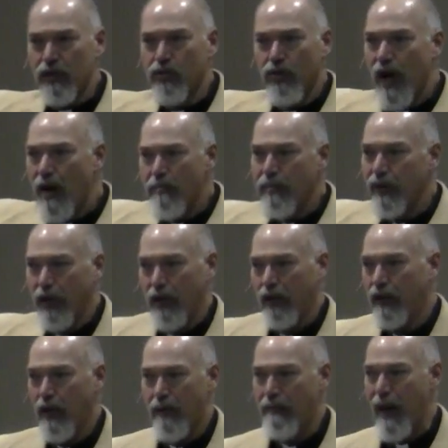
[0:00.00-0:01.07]

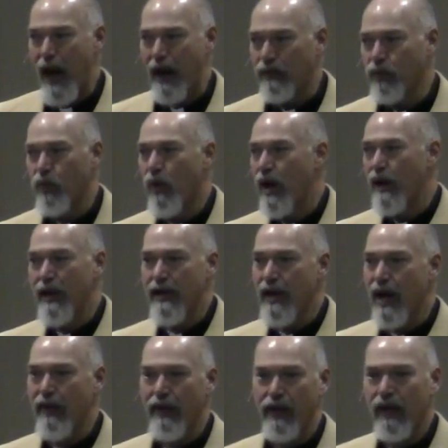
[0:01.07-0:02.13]
grumble about one
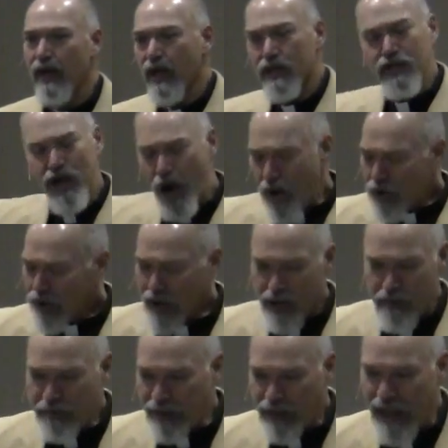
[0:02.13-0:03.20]
another. Don't
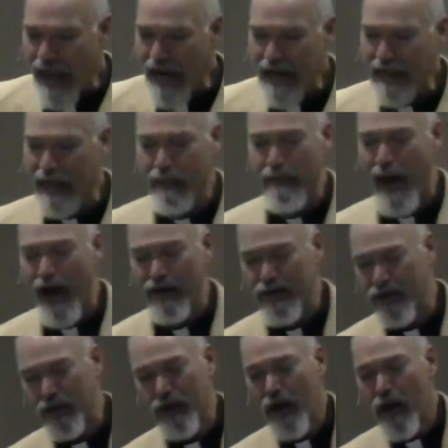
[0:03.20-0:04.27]
complain about your